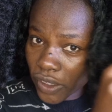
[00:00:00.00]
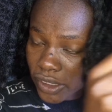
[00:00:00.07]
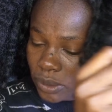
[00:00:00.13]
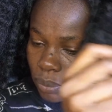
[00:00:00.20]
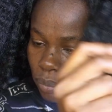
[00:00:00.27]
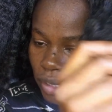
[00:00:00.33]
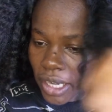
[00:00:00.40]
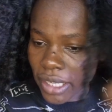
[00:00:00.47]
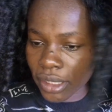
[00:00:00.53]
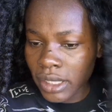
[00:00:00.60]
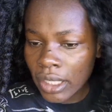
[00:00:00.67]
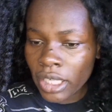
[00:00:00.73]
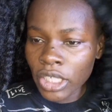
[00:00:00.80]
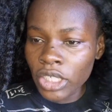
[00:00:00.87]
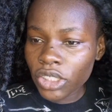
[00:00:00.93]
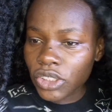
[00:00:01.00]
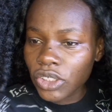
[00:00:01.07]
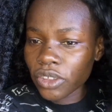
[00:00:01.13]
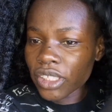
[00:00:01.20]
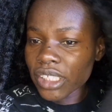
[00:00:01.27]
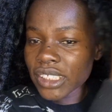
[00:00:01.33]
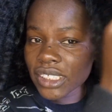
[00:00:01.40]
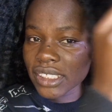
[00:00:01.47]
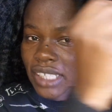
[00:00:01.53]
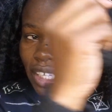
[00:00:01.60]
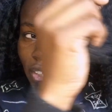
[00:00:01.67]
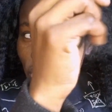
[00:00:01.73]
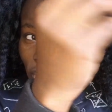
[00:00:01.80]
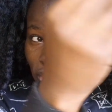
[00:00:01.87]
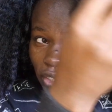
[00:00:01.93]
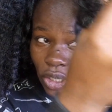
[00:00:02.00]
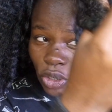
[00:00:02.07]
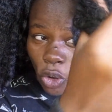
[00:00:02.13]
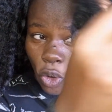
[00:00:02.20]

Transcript: that brand. So this is actually